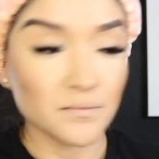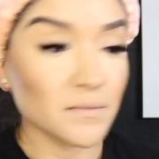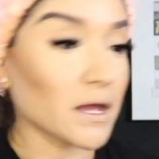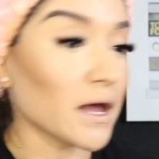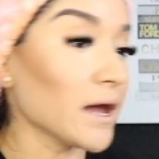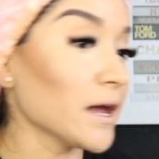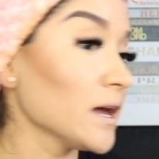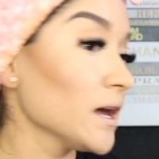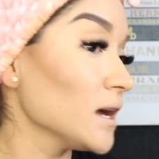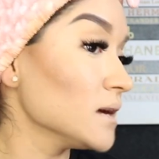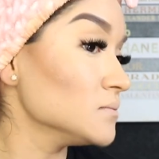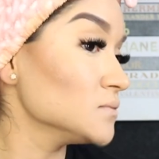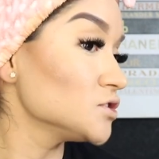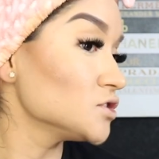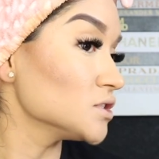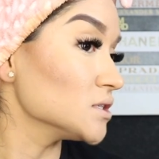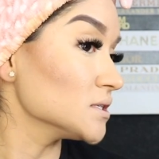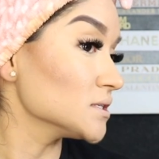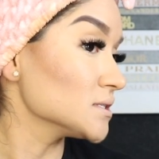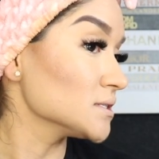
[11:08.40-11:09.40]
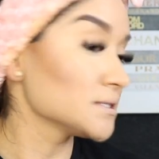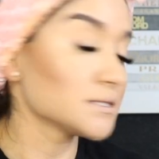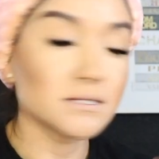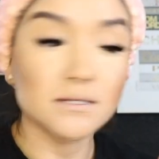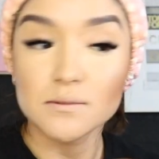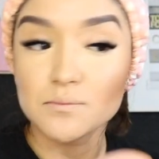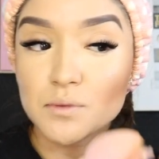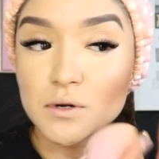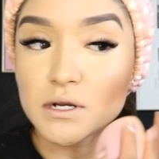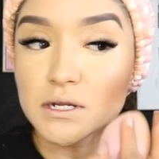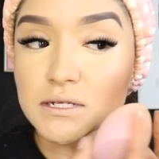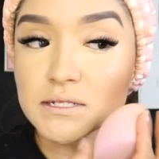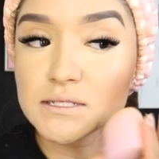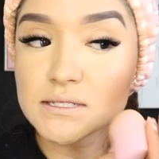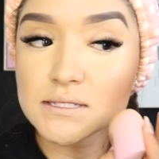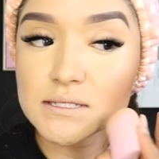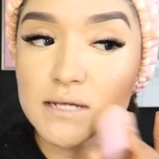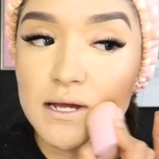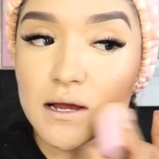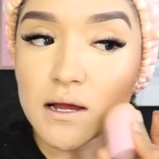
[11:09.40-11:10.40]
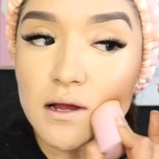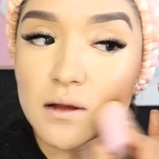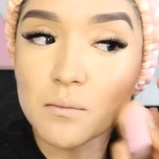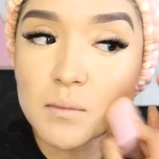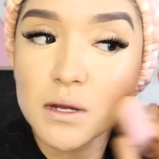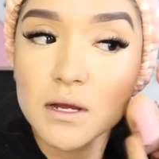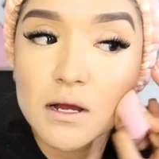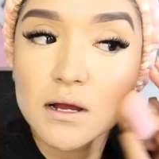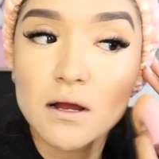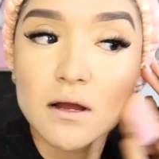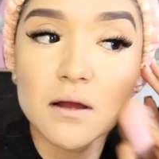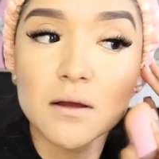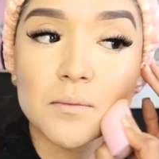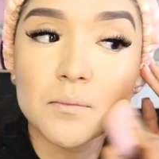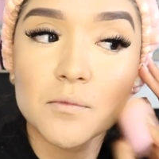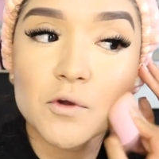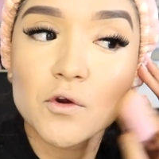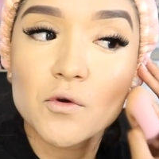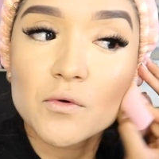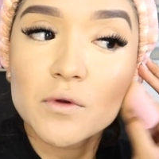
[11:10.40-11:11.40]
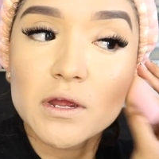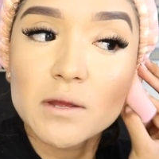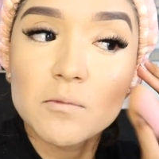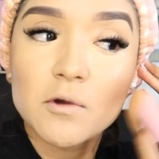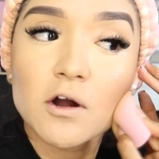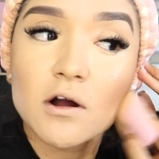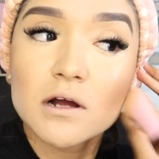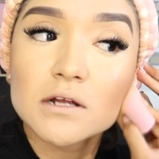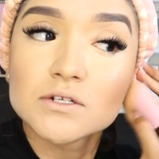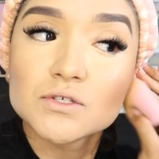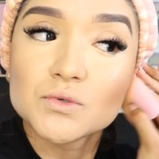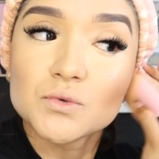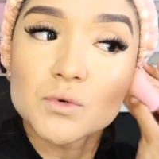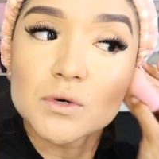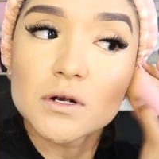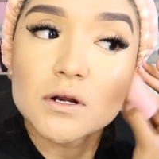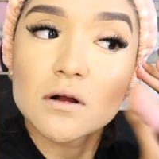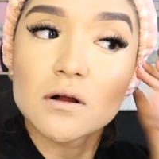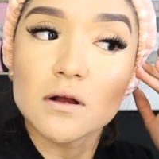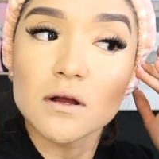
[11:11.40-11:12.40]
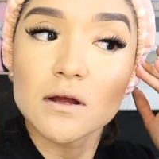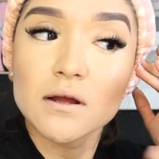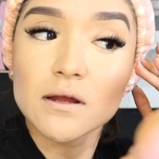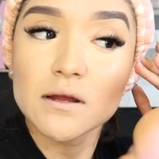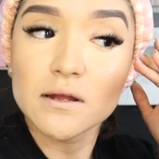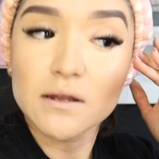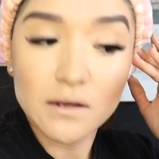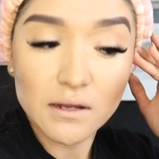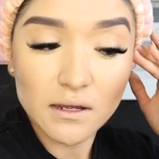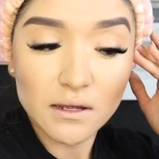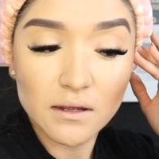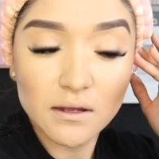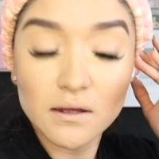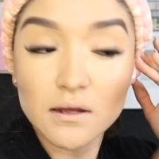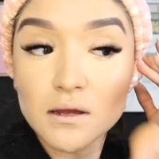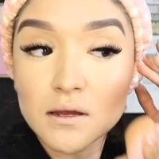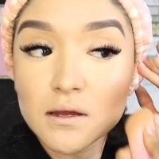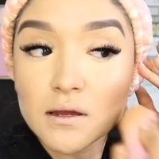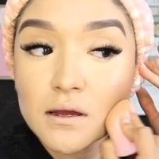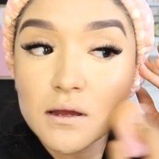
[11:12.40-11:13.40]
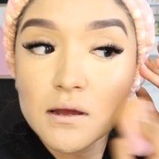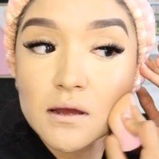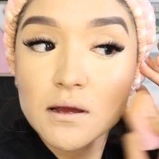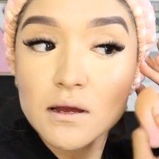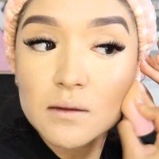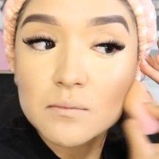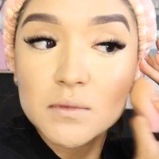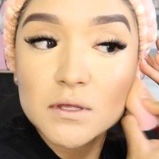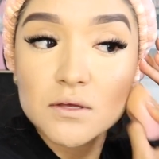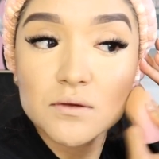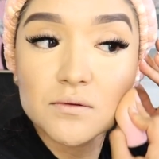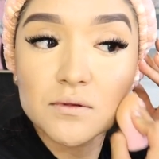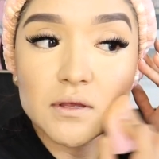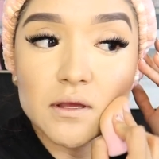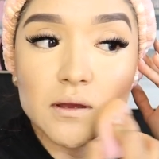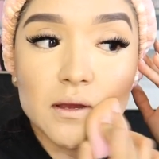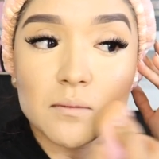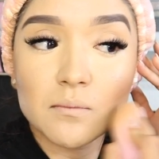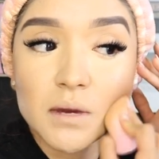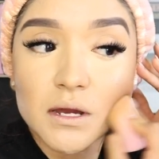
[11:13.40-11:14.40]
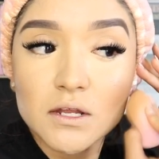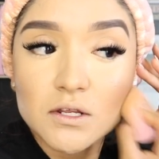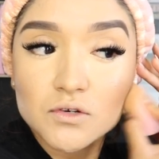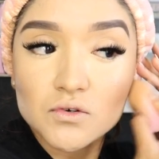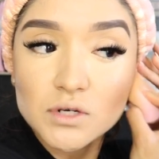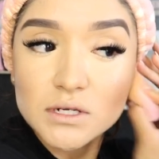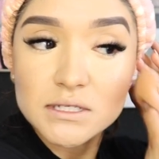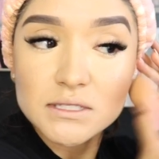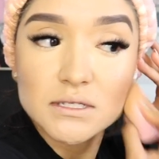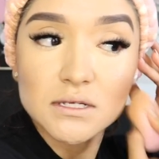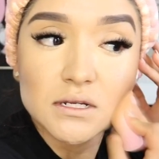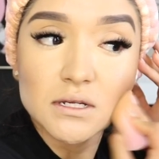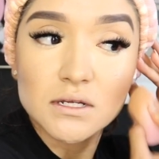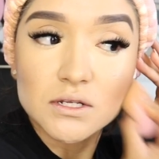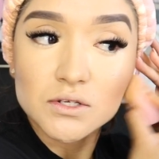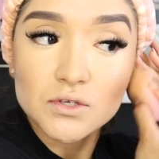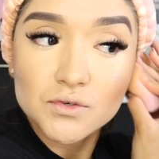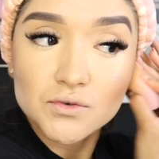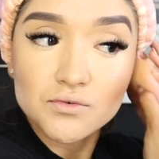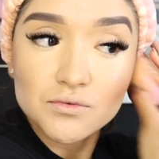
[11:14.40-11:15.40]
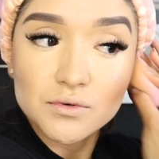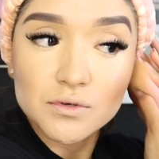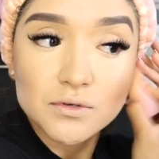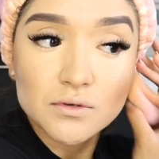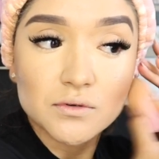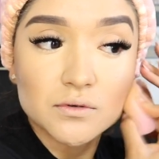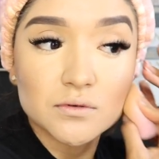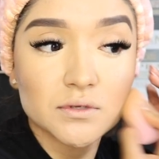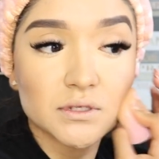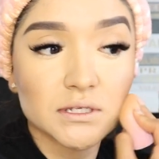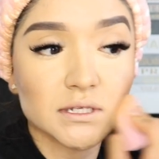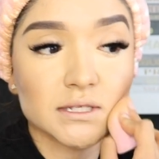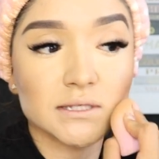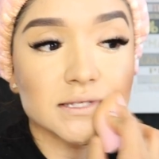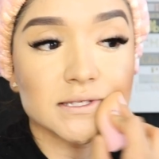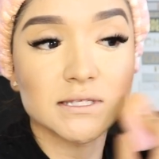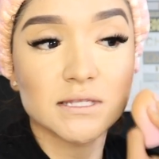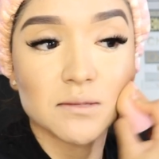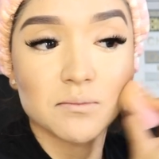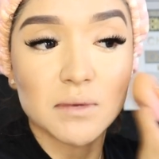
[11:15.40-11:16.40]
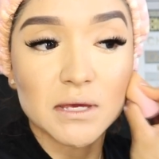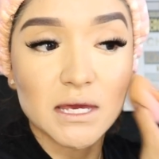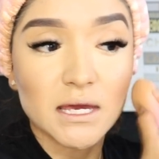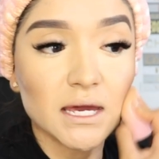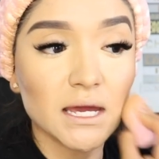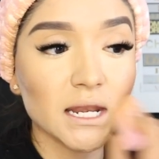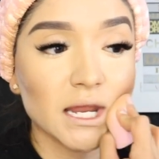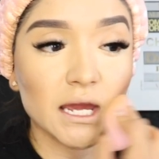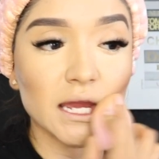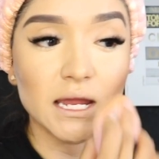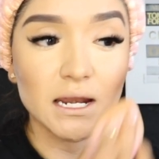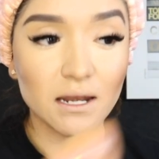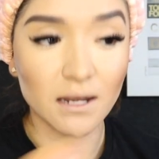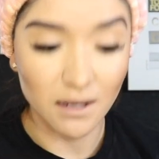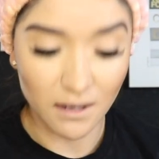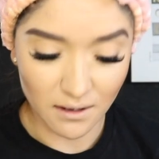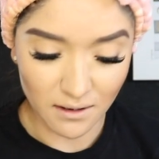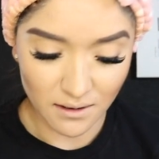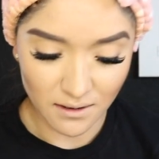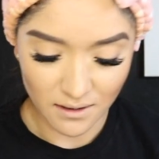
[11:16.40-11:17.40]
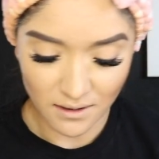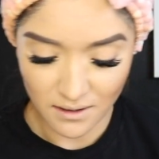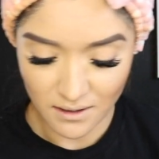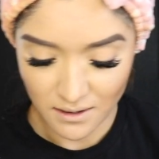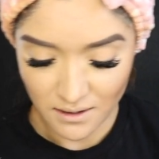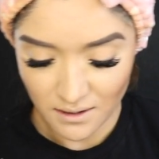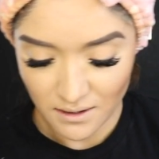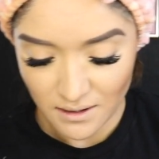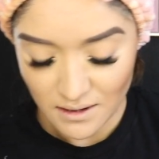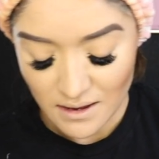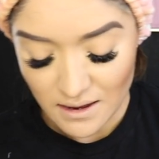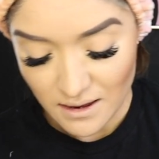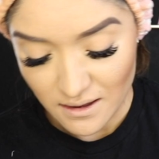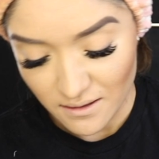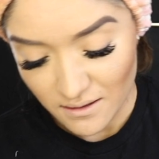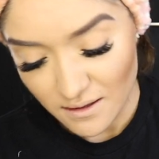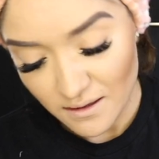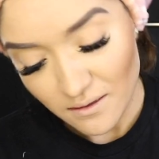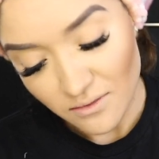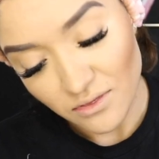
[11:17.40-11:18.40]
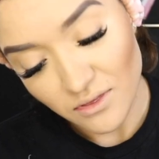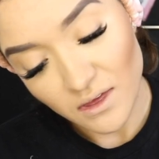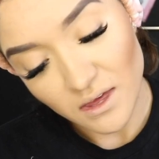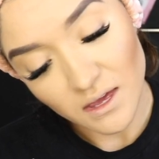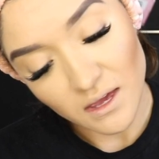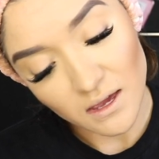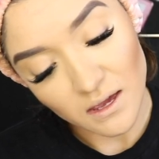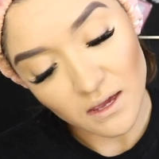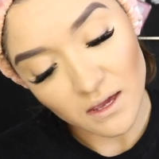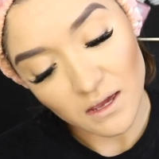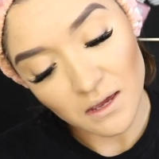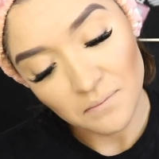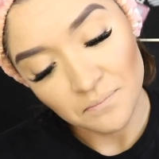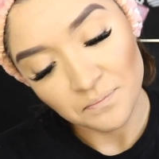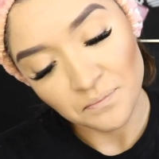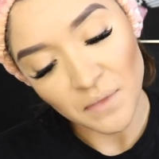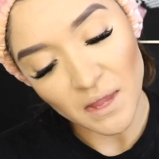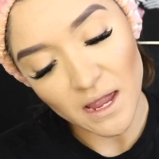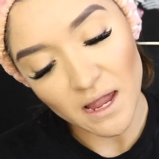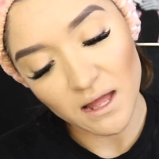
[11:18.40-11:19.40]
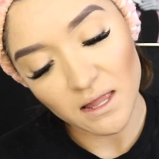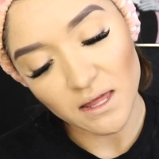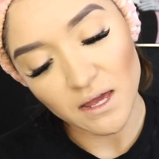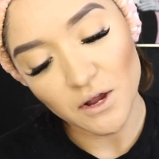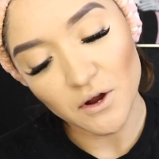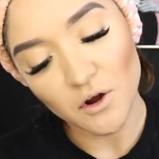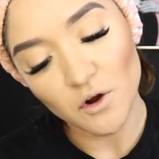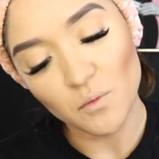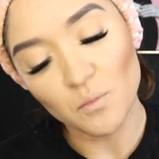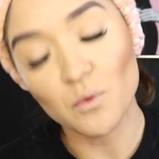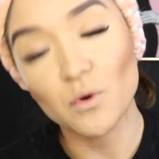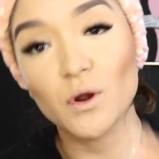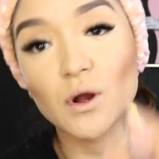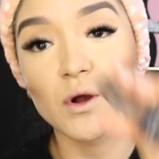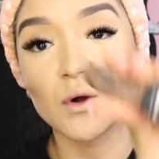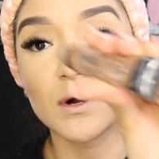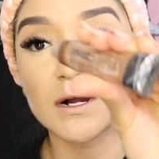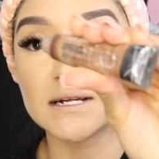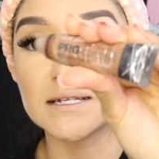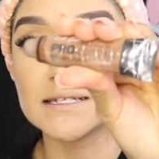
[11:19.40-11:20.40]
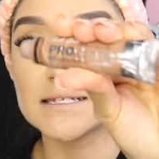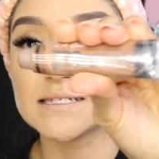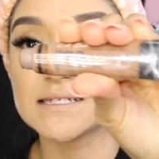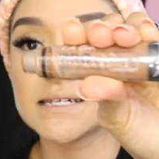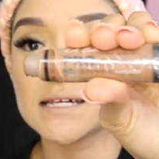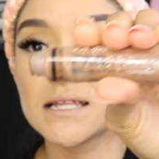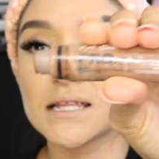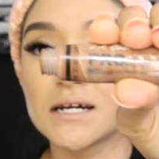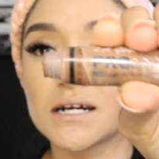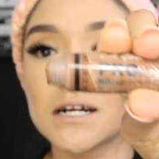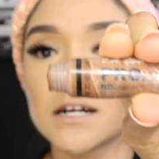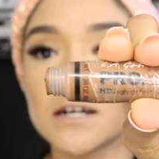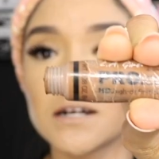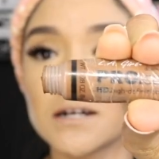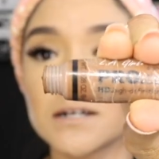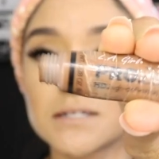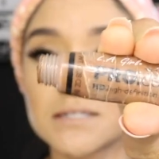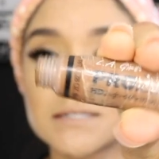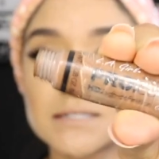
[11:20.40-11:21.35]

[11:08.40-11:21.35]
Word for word: I am just putting some um, cream contour on. I'm using my trusted and true since the beginning, the L A Girl Pro Concealer.